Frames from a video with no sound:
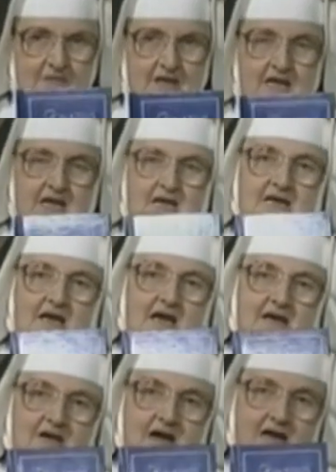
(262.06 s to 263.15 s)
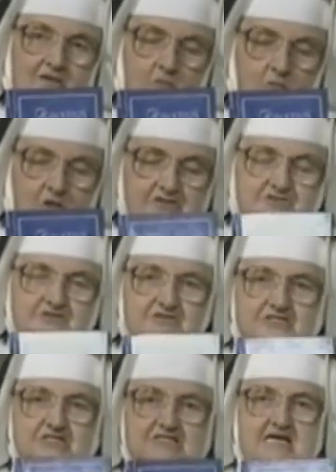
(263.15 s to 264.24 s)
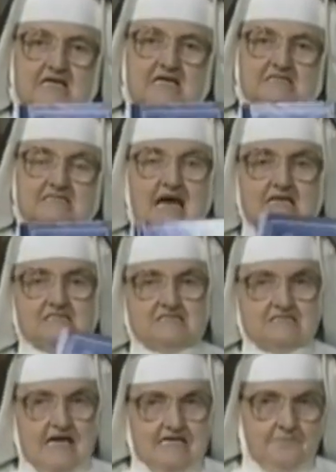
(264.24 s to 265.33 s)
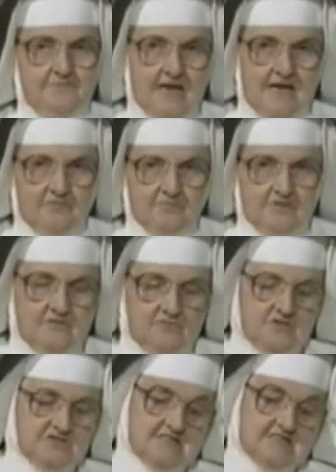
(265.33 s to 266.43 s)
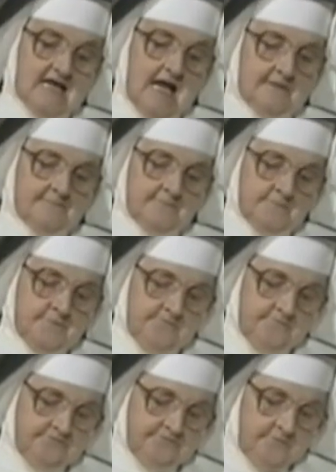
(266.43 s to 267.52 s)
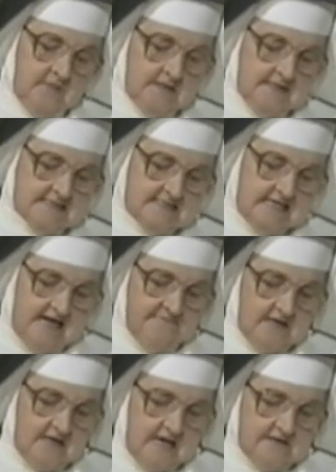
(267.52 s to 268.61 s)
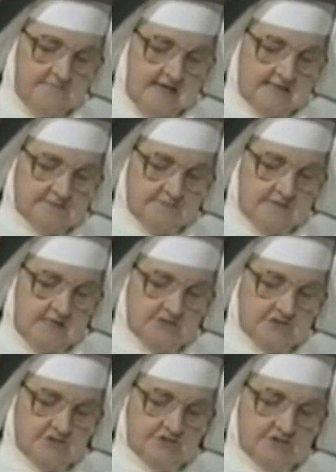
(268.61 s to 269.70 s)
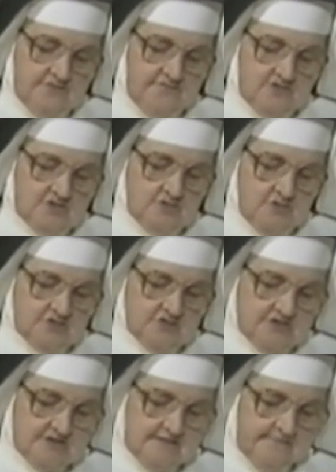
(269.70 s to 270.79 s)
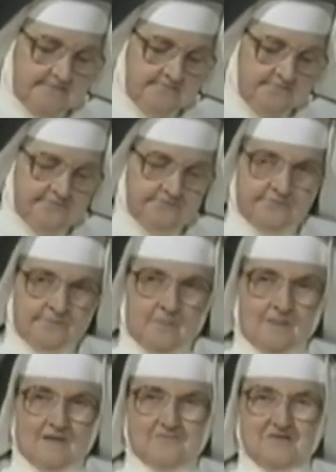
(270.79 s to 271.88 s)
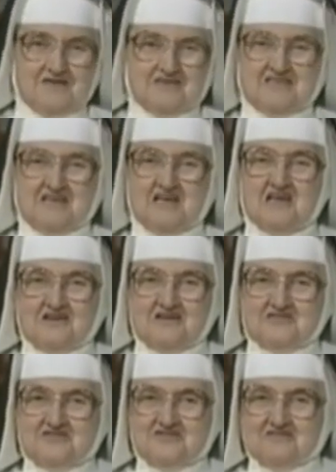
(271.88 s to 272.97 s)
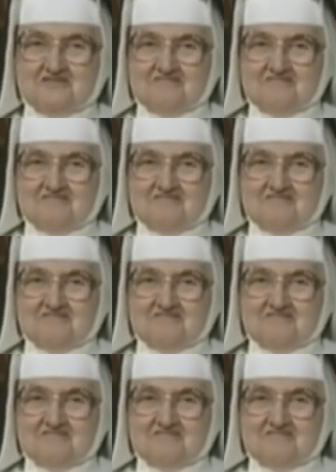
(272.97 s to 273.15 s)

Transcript: And I, I want you to study. It's not a study Bible. In other words, it's got, it doesn't have a lot of explanations or footnotes but it's in English.